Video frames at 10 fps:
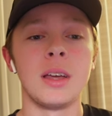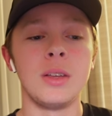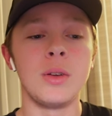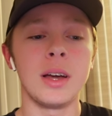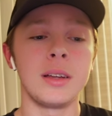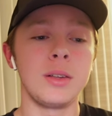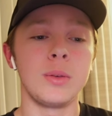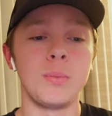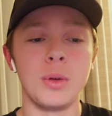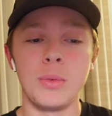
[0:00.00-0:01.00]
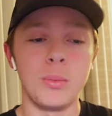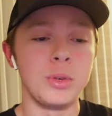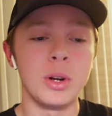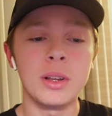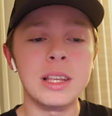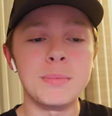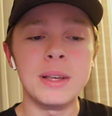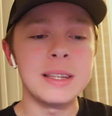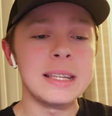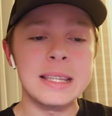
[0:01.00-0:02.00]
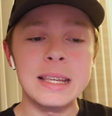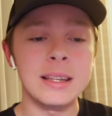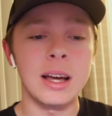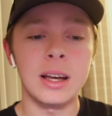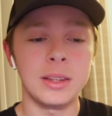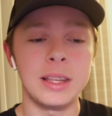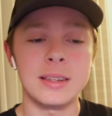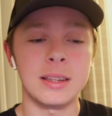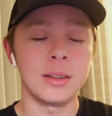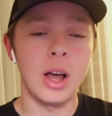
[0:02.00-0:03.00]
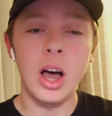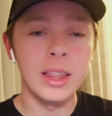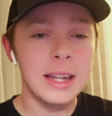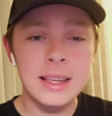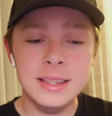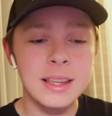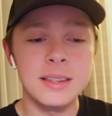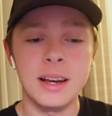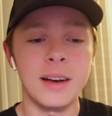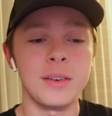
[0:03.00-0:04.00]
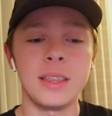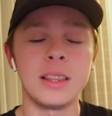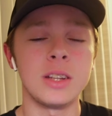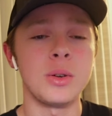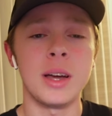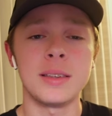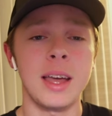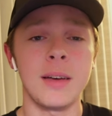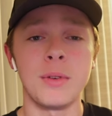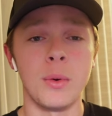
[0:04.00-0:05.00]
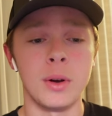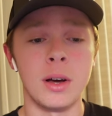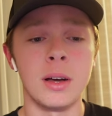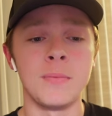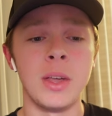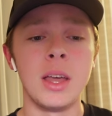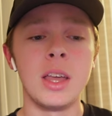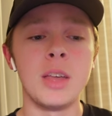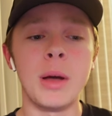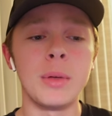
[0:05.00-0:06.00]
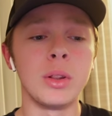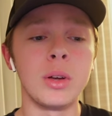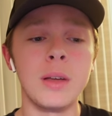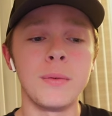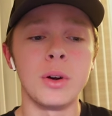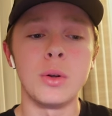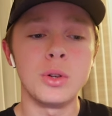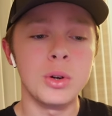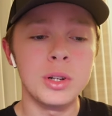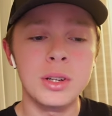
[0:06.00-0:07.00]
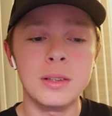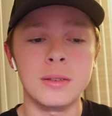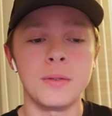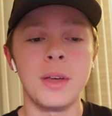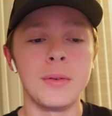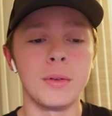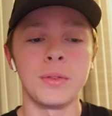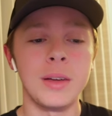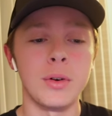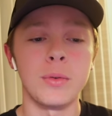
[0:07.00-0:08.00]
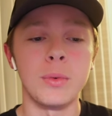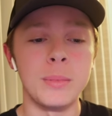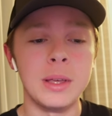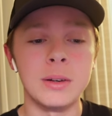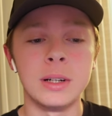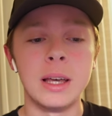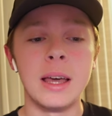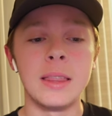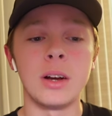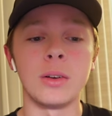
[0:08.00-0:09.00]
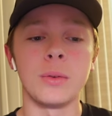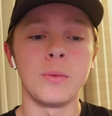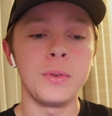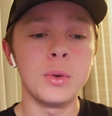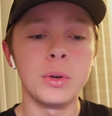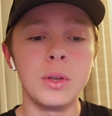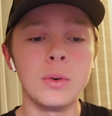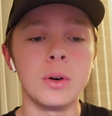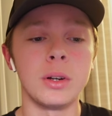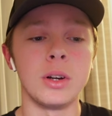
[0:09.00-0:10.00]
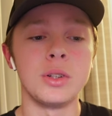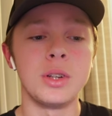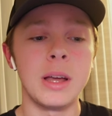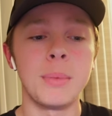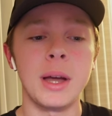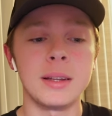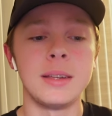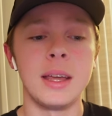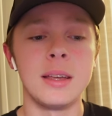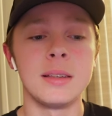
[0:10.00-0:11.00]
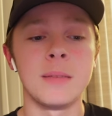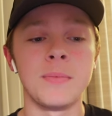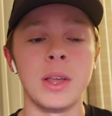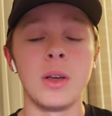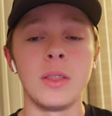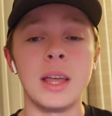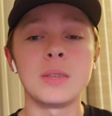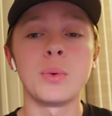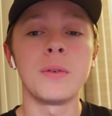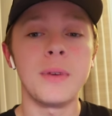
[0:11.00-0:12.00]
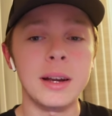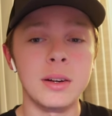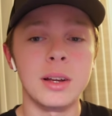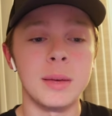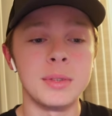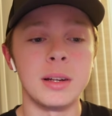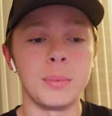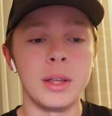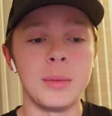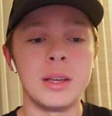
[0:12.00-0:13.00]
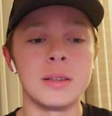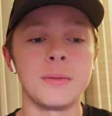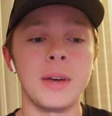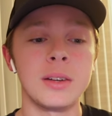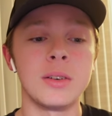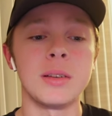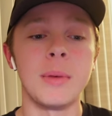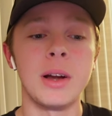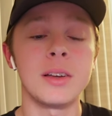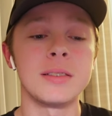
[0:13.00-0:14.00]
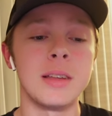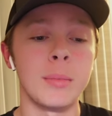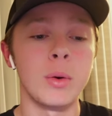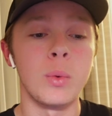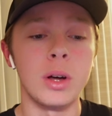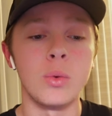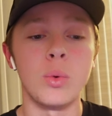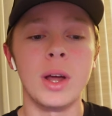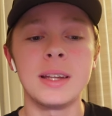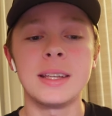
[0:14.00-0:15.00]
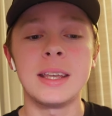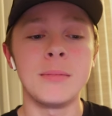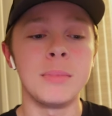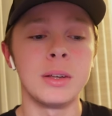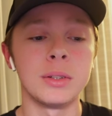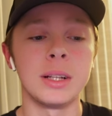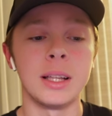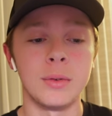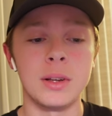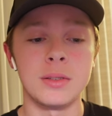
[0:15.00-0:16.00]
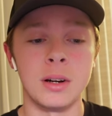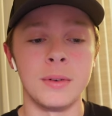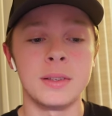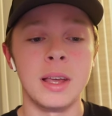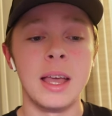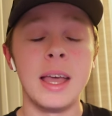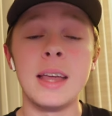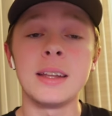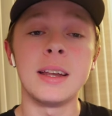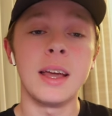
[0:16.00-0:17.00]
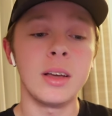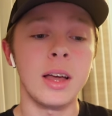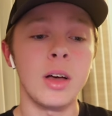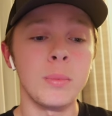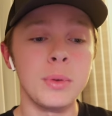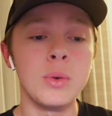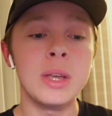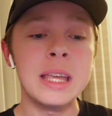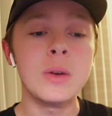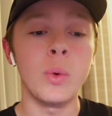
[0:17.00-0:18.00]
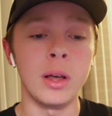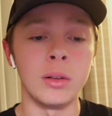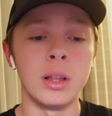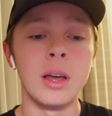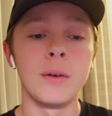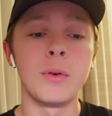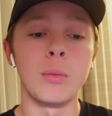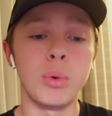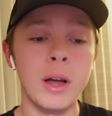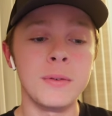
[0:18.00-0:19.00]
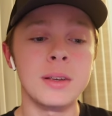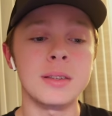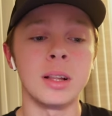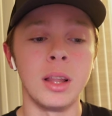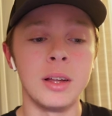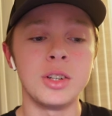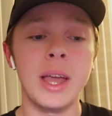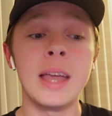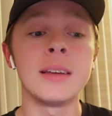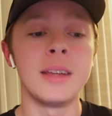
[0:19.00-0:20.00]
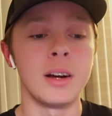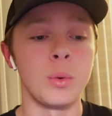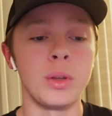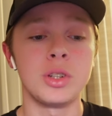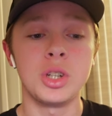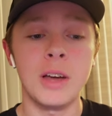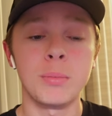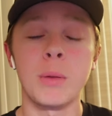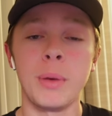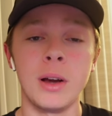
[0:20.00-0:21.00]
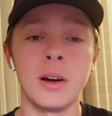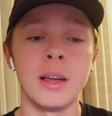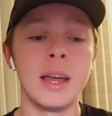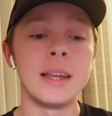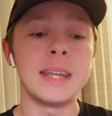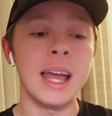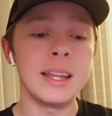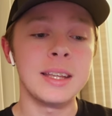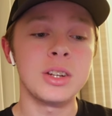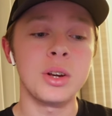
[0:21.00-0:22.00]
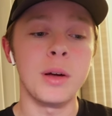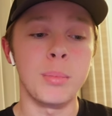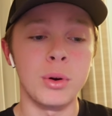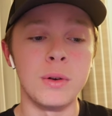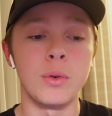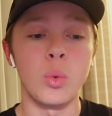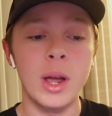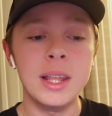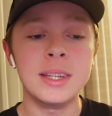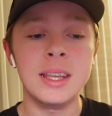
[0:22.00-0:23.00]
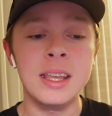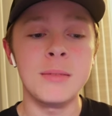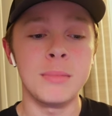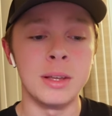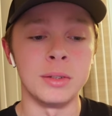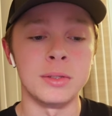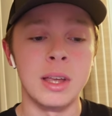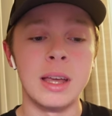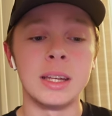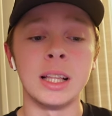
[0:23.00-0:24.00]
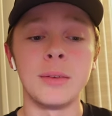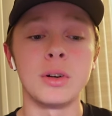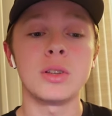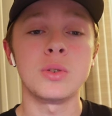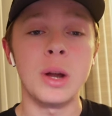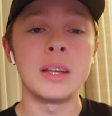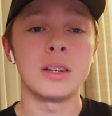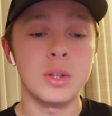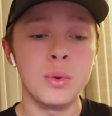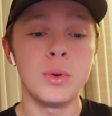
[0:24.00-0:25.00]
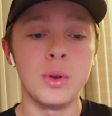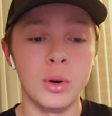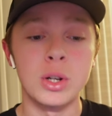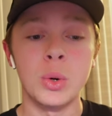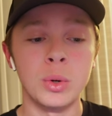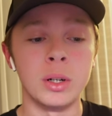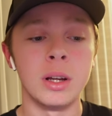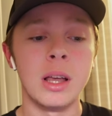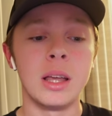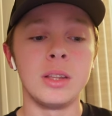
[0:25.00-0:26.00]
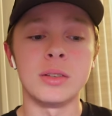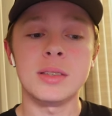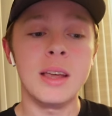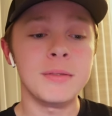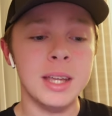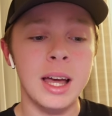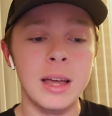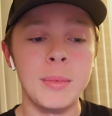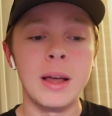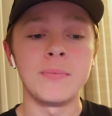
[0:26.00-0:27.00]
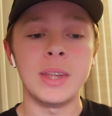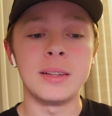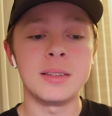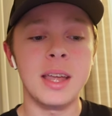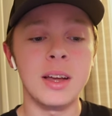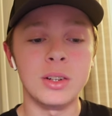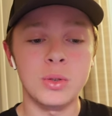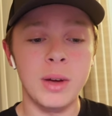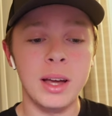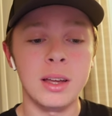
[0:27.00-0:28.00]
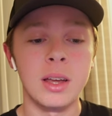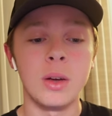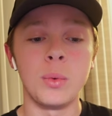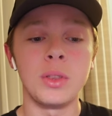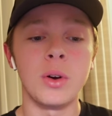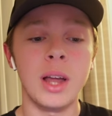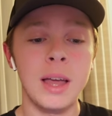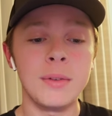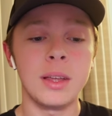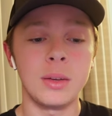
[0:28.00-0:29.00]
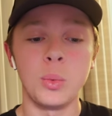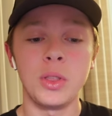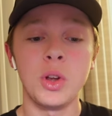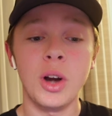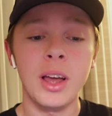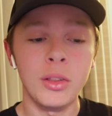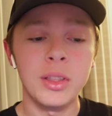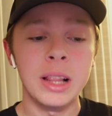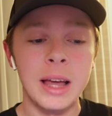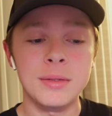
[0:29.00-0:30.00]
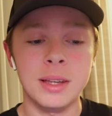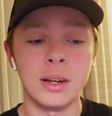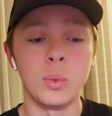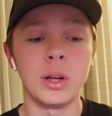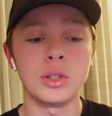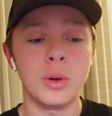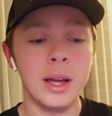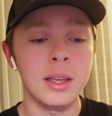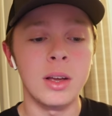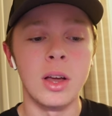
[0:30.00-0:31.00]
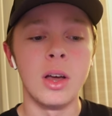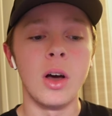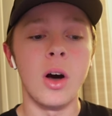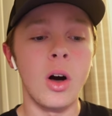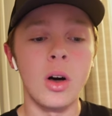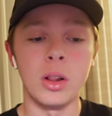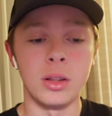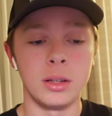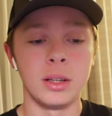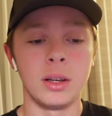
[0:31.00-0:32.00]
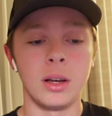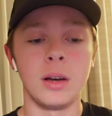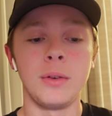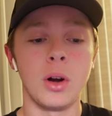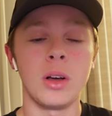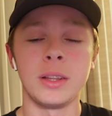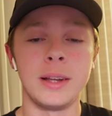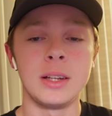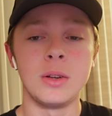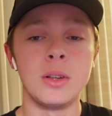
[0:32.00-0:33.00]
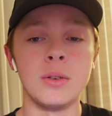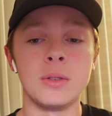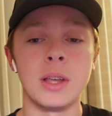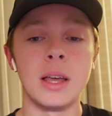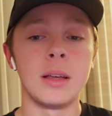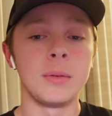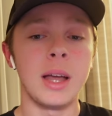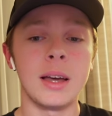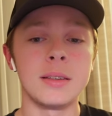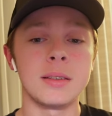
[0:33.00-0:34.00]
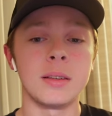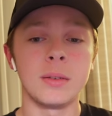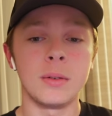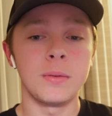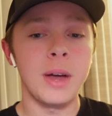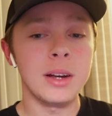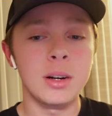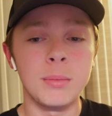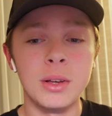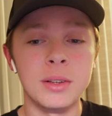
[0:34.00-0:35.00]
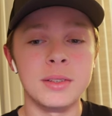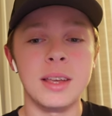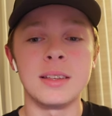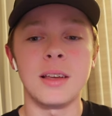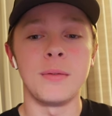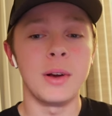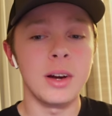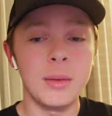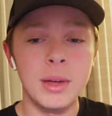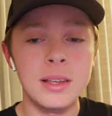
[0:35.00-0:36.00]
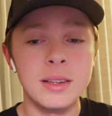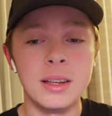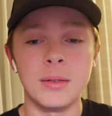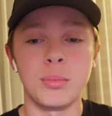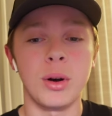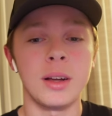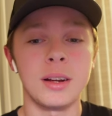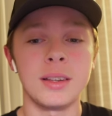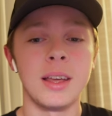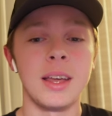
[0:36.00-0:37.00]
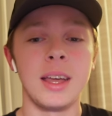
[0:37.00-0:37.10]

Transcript: You guys, during this busy season, this holiday season, and everything that you guys have going on, you might be looking for a nutritious, fav- flavorful meal that'll fuel you on your jam-packed days. That's where Factor comes into play because Factor is America's number one ready to eat meal delivery service and can help you eat well for breakfast, lunch, and dinner with chef prepared, dietitian approved, ready to eat meals delivered straight to your door. You'll save time and stay on track with your, he- with your healthy lifestyle while tracking all of your holiday to dos. Guys, Factor Meals is a very amazing product.